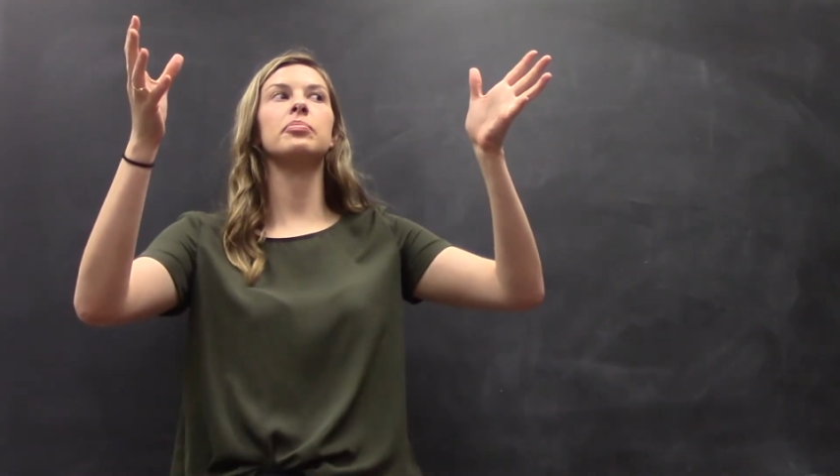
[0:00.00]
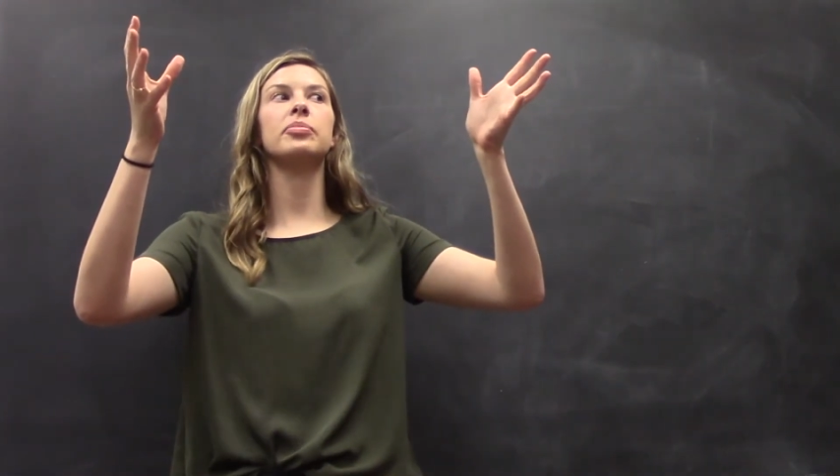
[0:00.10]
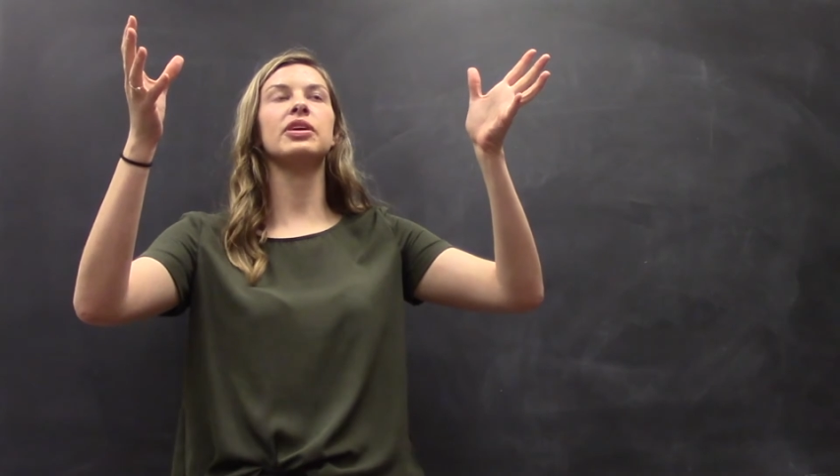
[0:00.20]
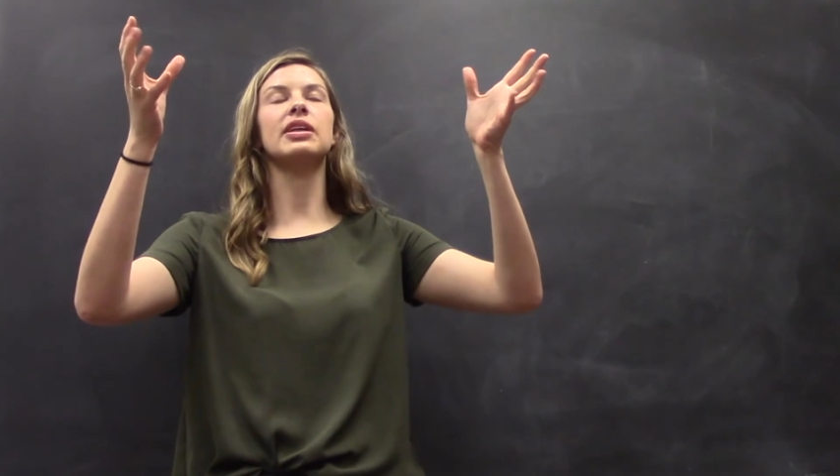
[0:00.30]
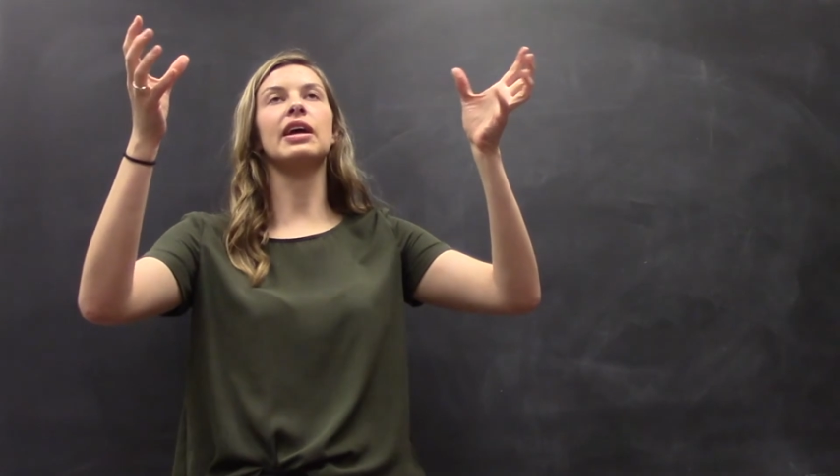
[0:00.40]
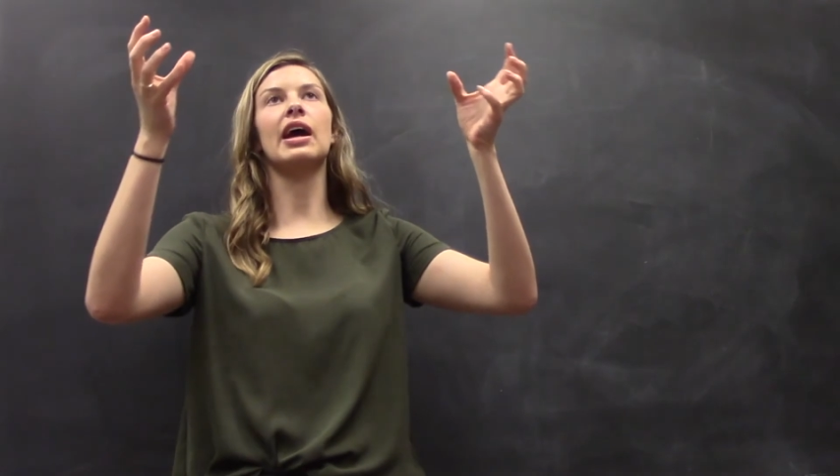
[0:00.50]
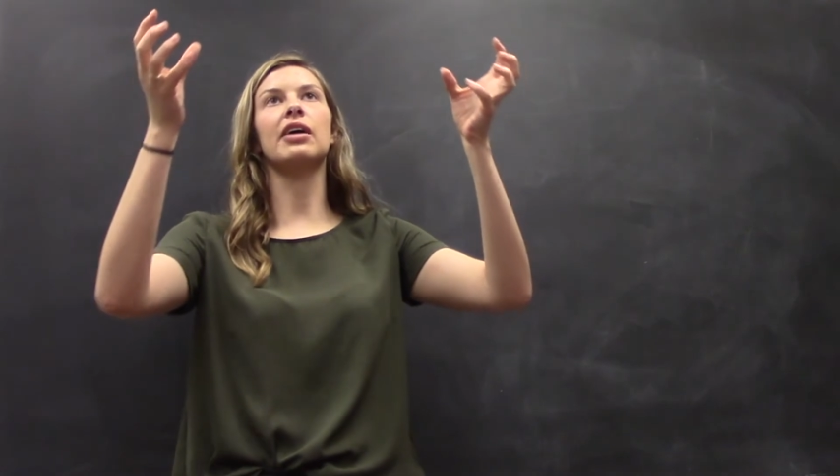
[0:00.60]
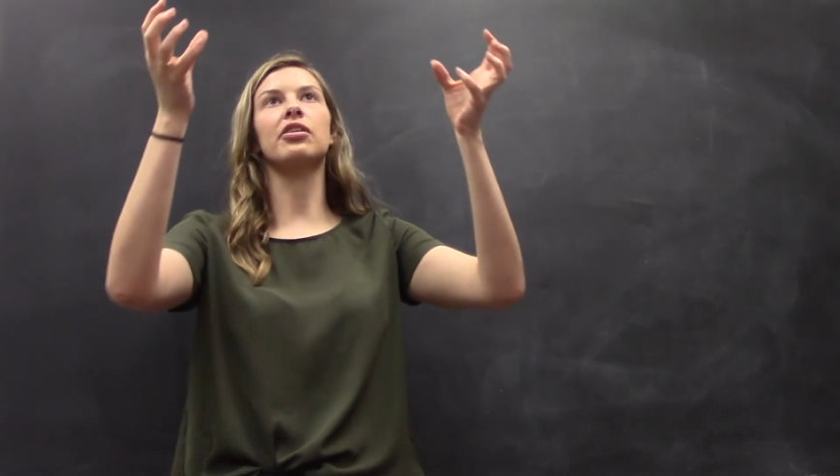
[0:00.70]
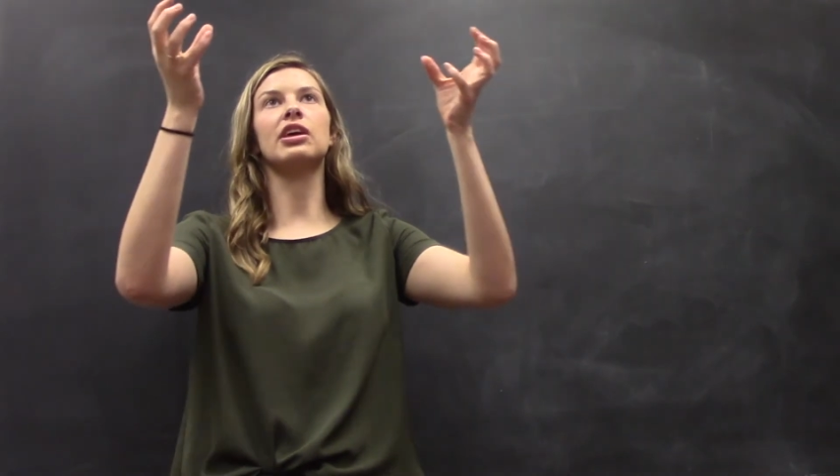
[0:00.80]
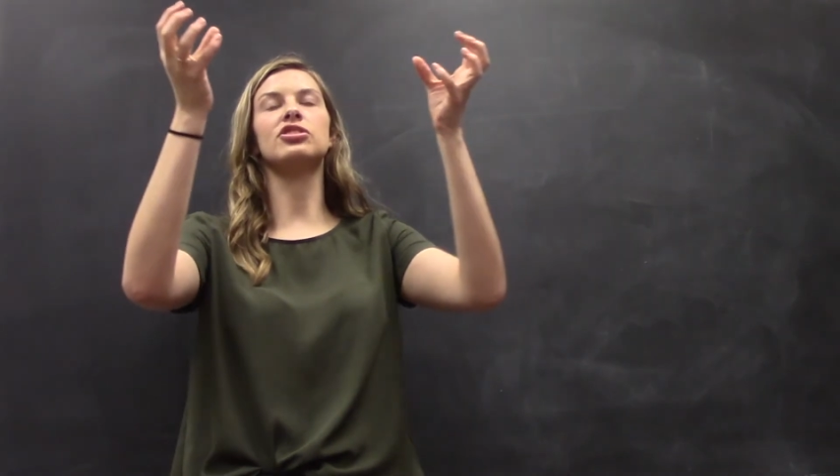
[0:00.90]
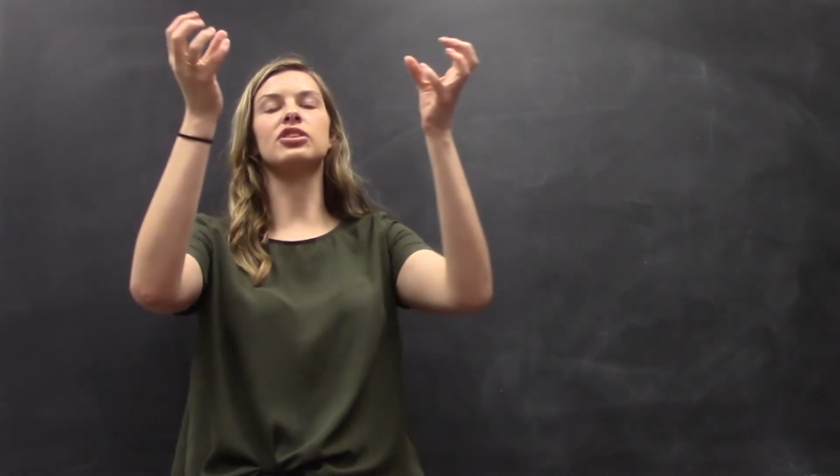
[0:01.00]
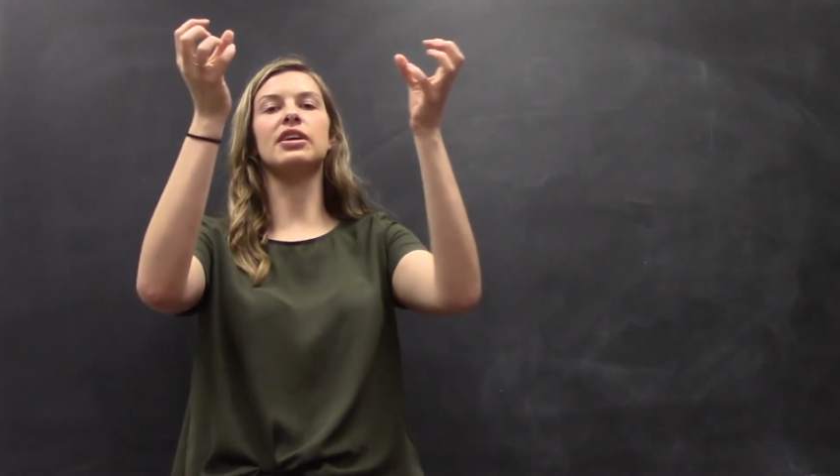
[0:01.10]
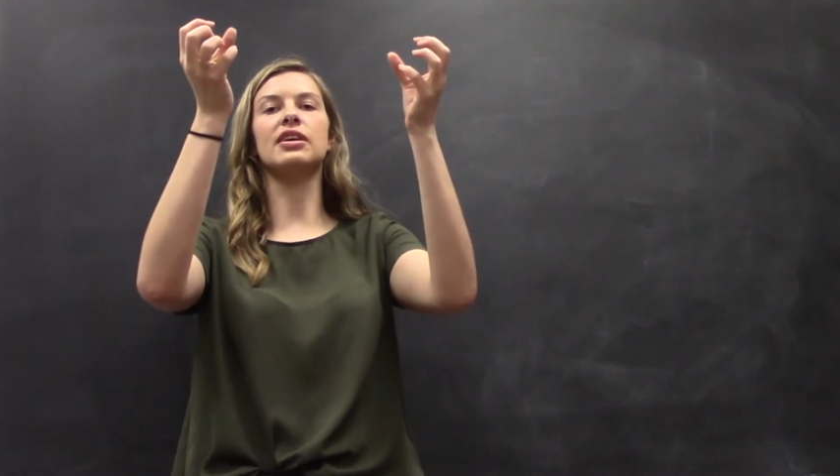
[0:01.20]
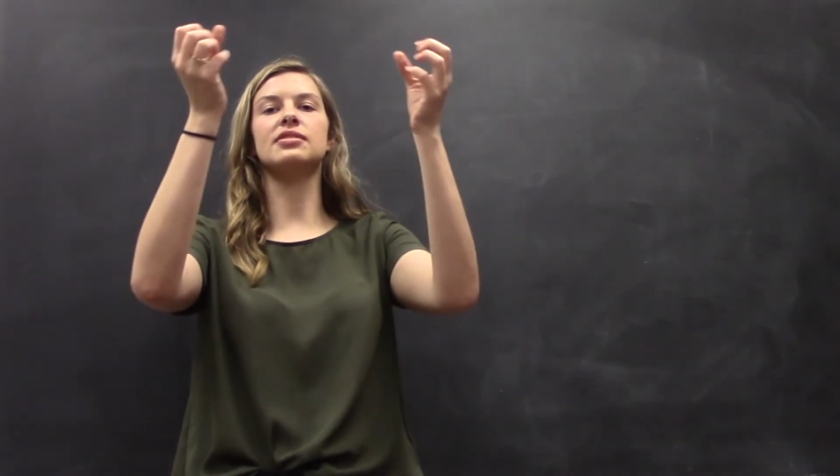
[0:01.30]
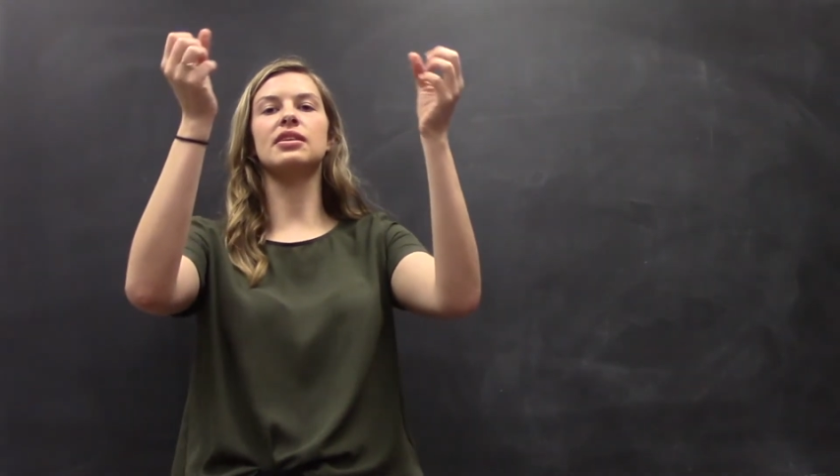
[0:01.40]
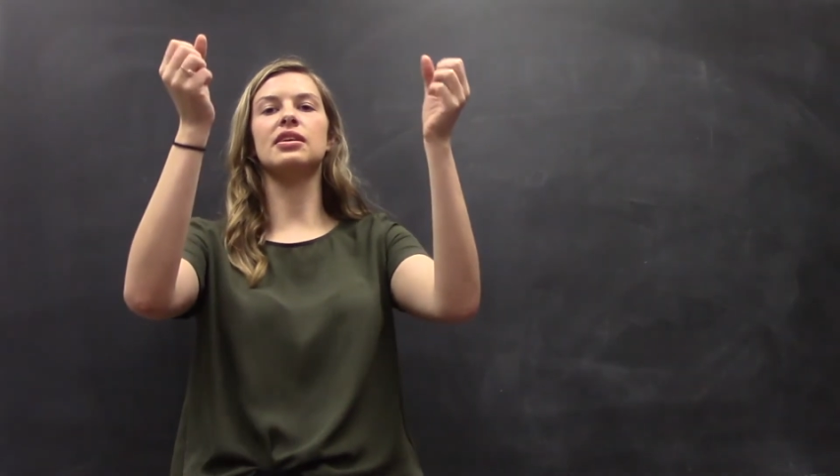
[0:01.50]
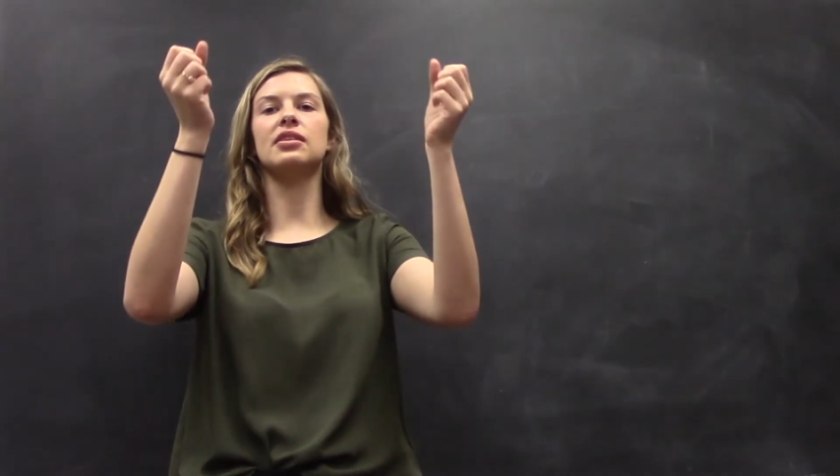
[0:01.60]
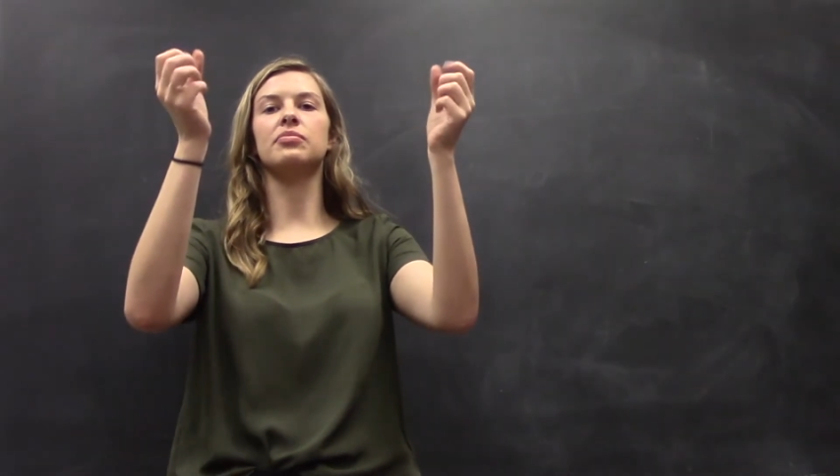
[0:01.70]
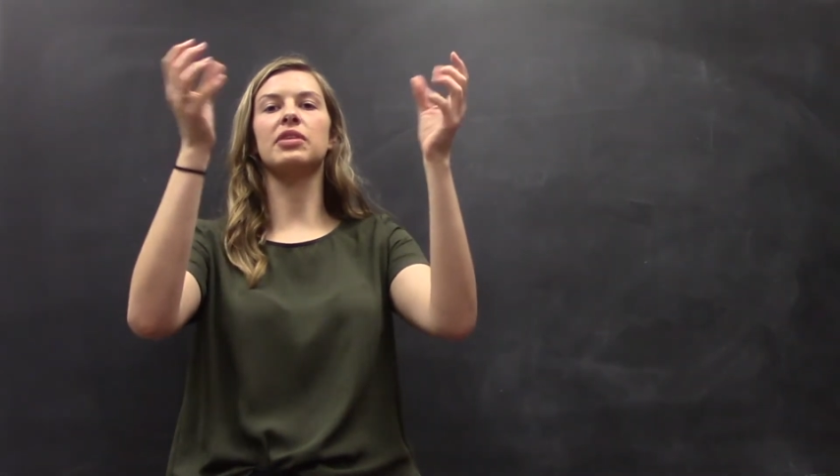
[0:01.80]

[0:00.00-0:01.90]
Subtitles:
platelet aggregation cascade,